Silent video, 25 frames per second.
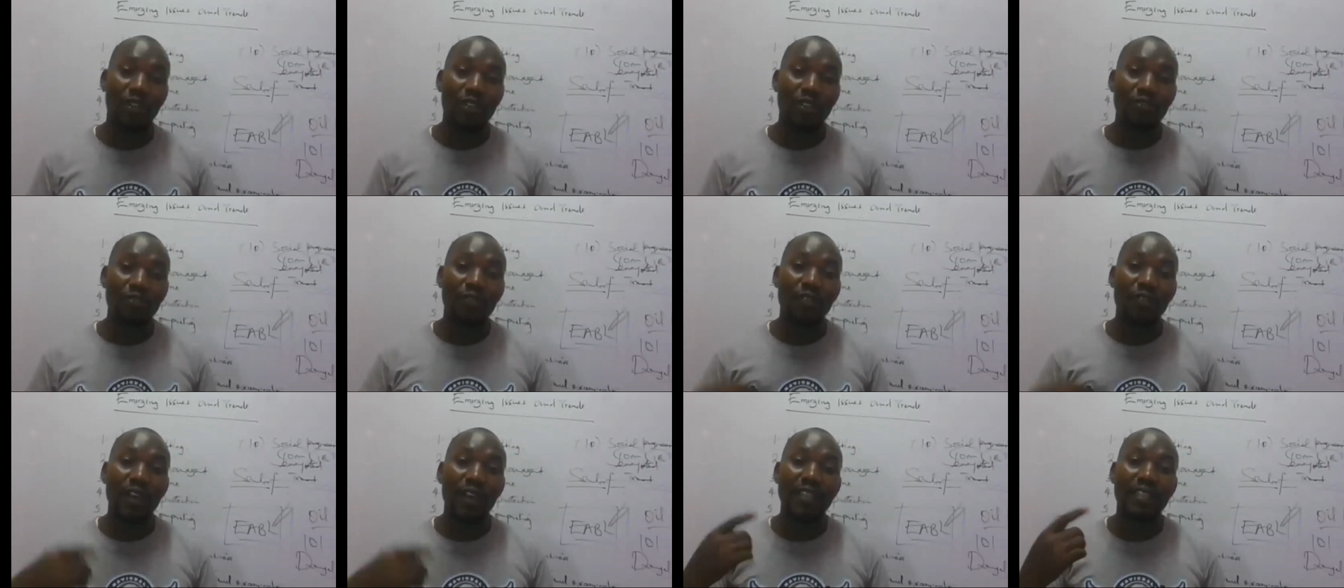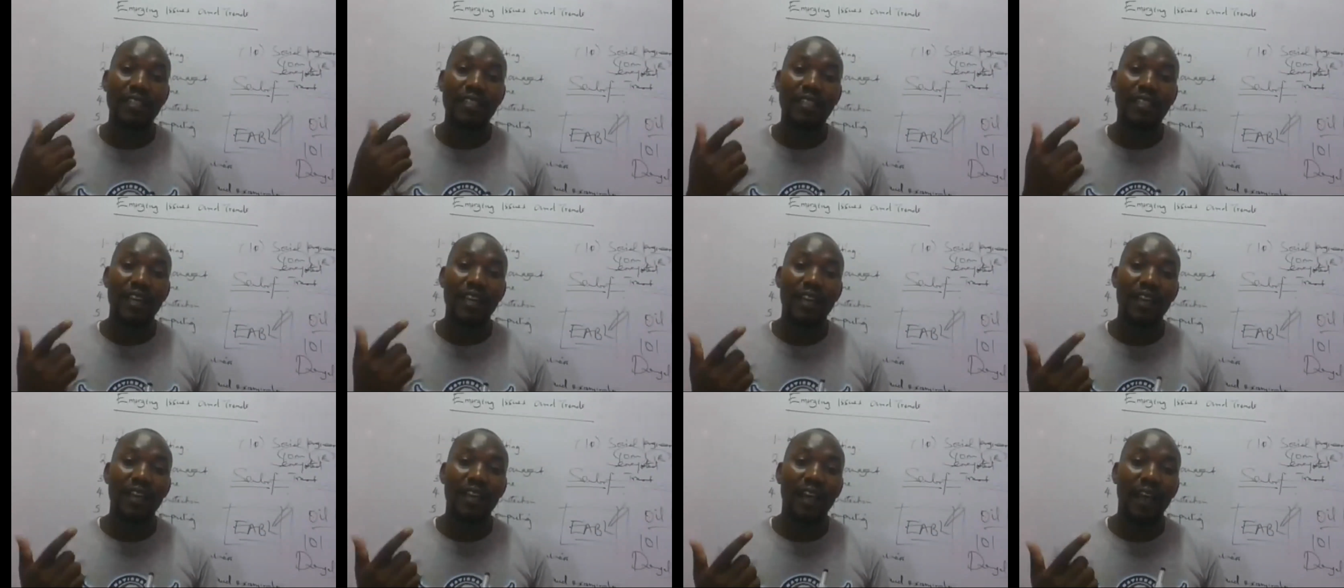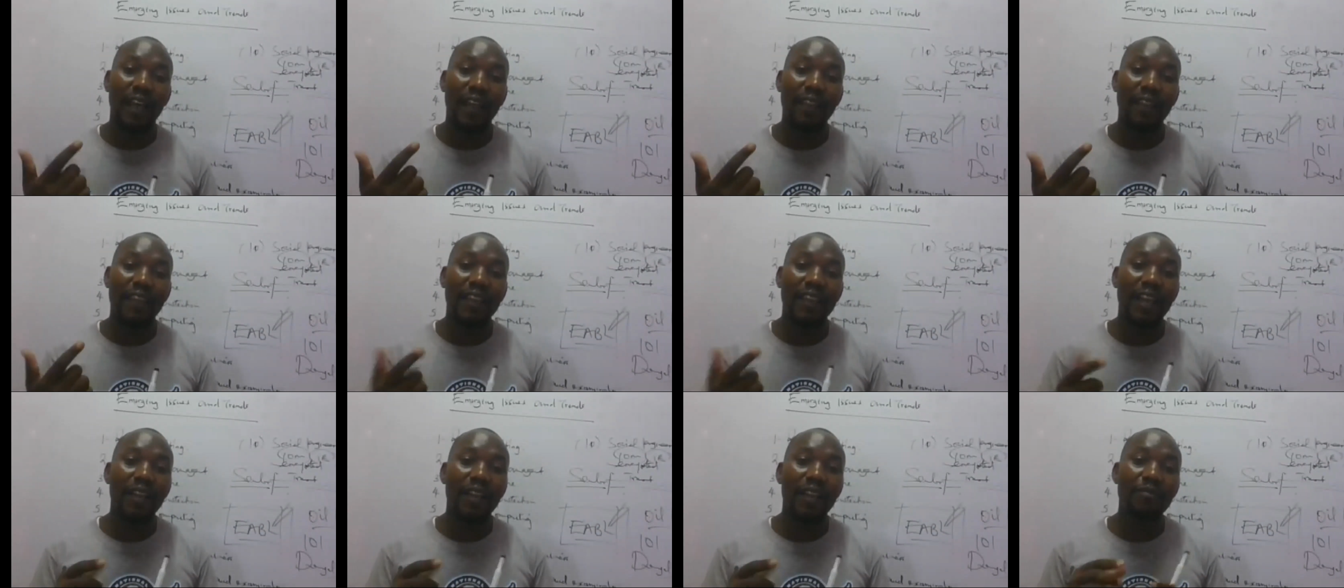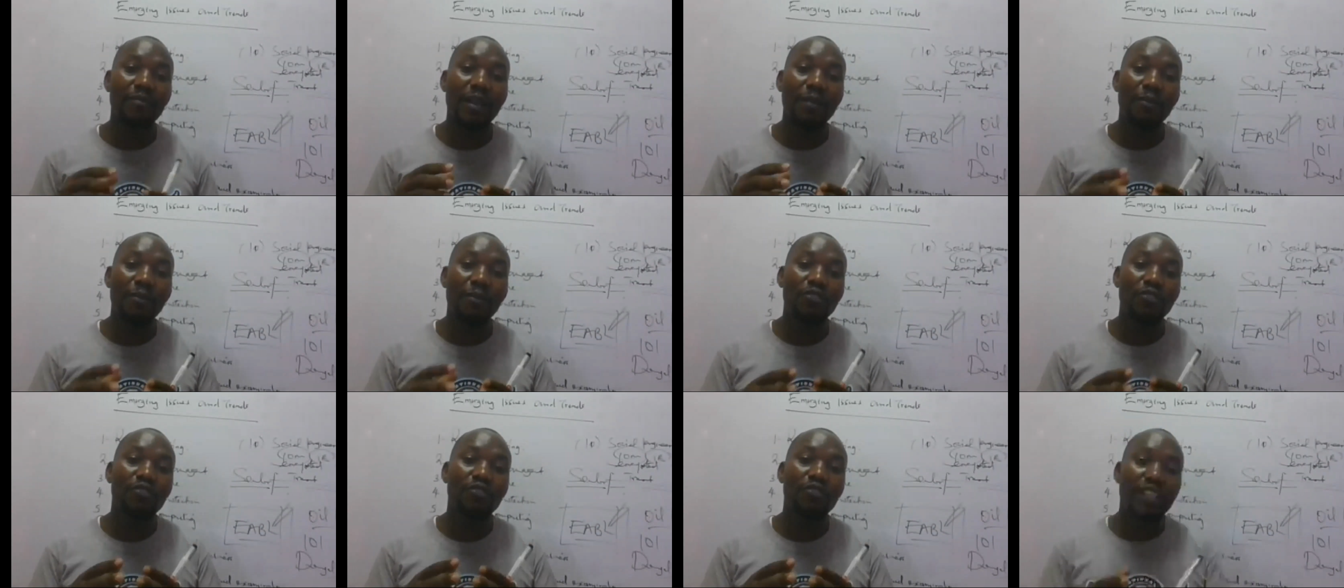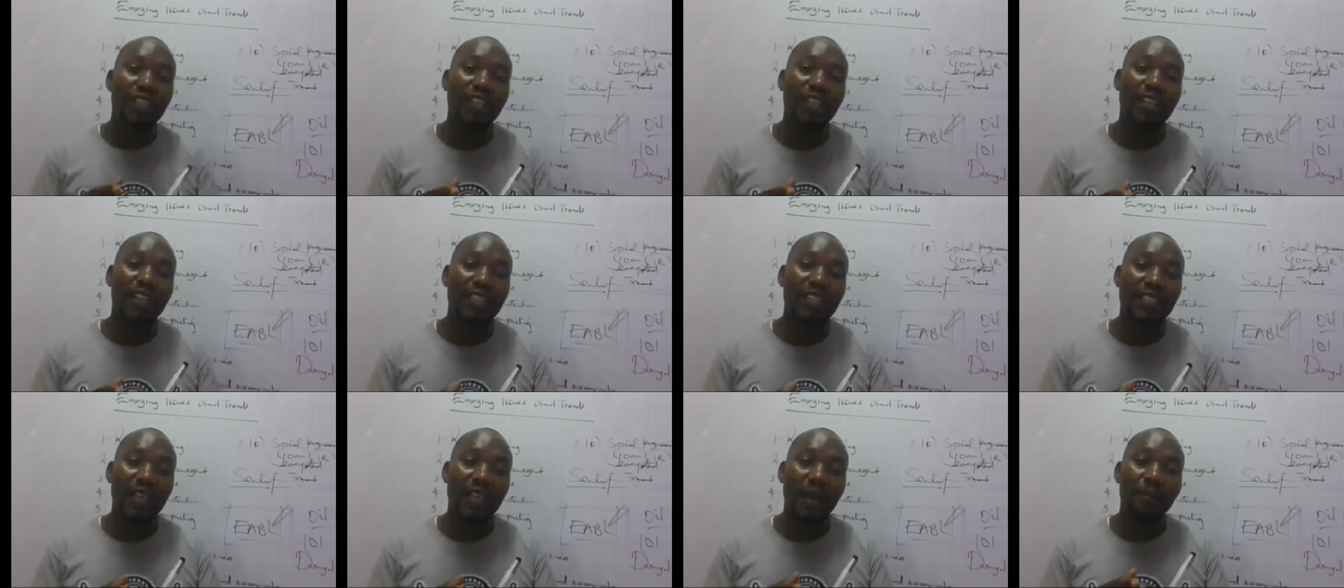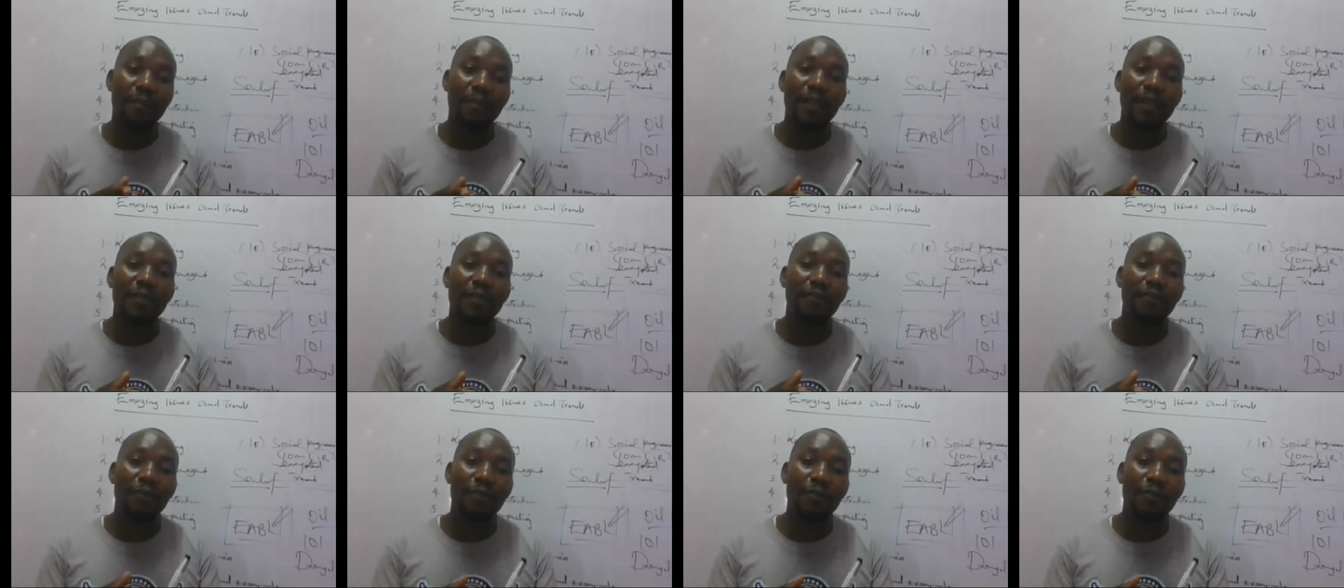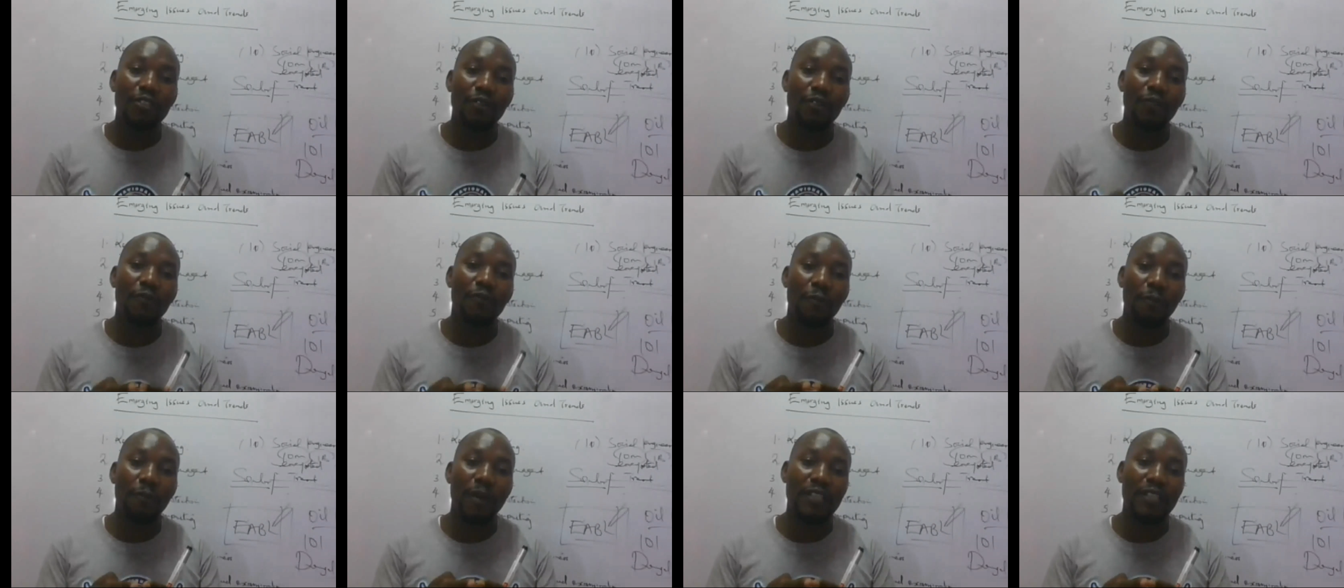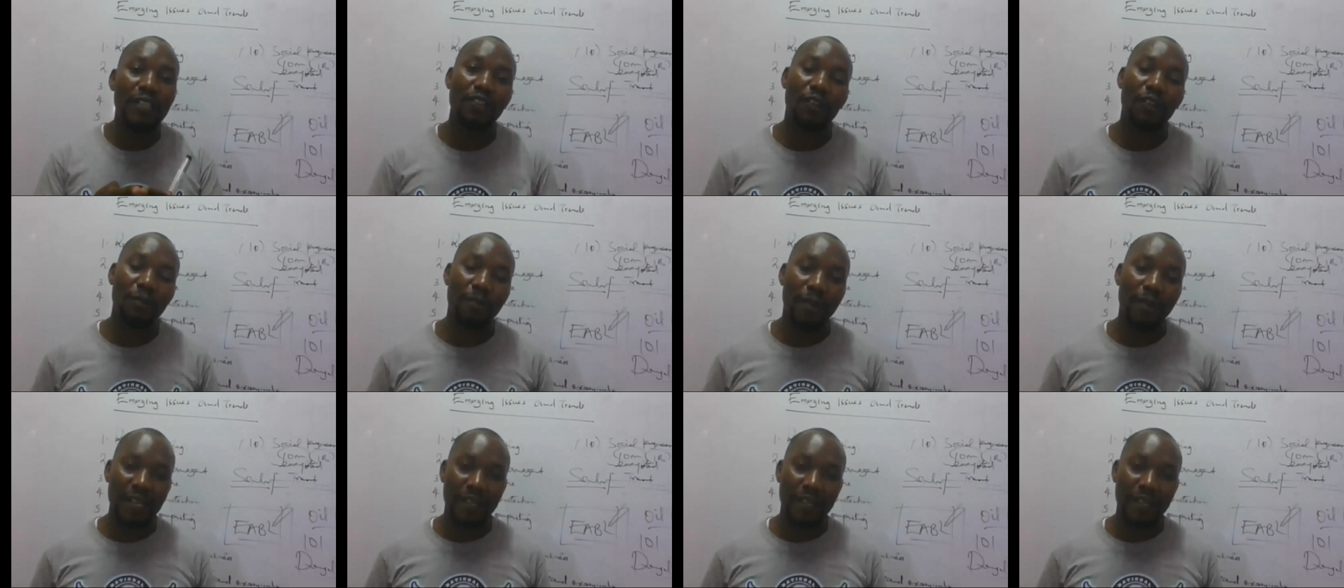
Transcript: so that they can be able to generate some information for personal